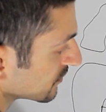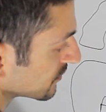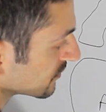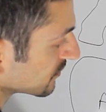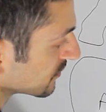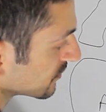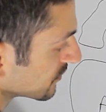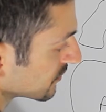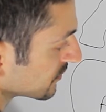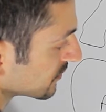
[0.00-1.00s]

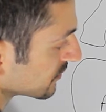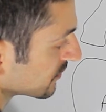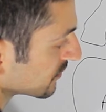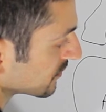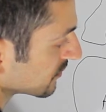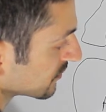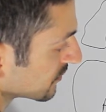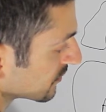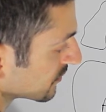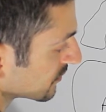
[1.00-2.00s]

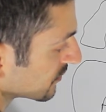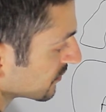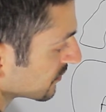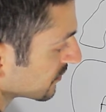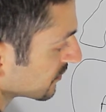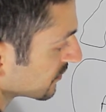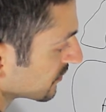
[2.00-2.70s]
Nothing is said.